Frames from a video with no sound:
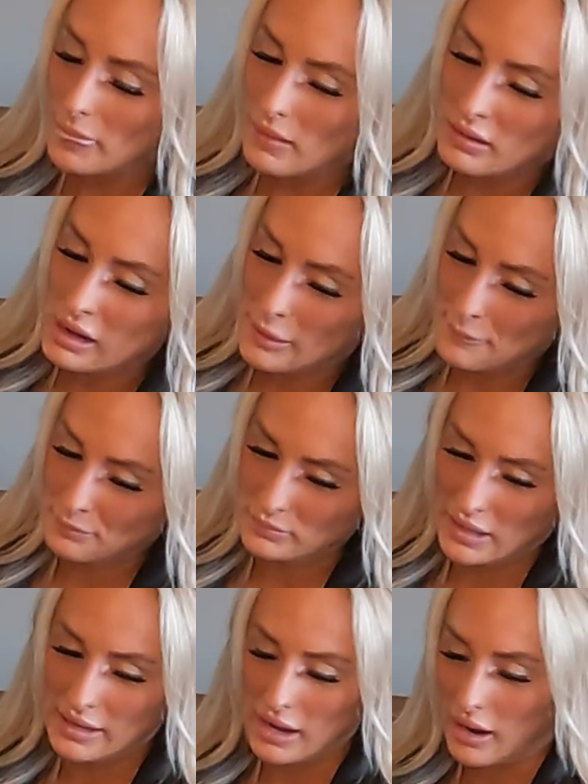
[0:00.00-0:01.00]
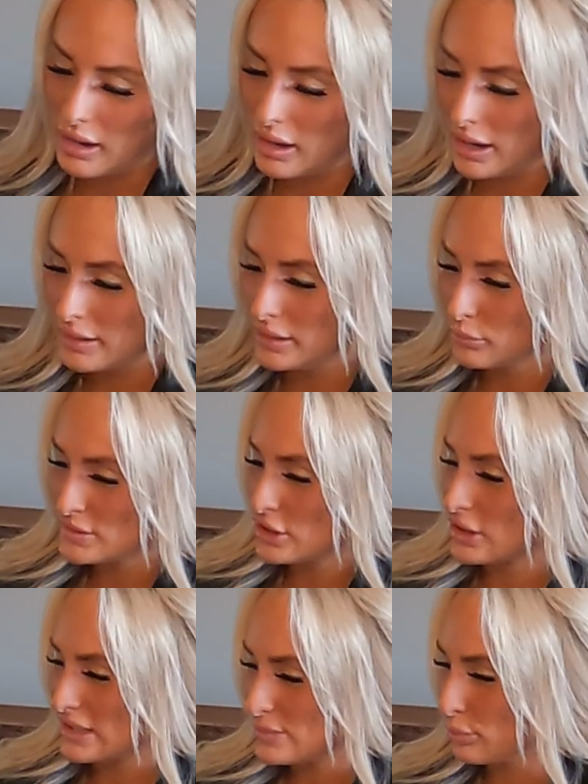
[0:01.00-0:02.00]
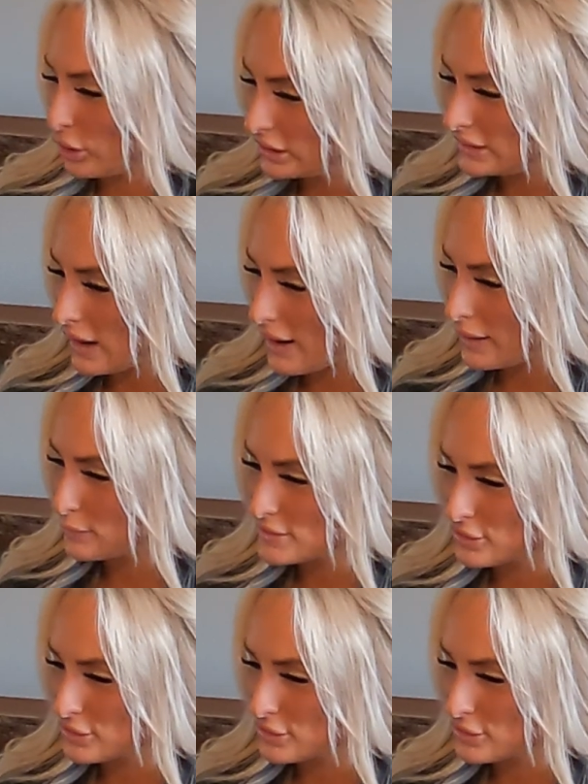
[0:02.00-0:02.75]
And it was already springtime,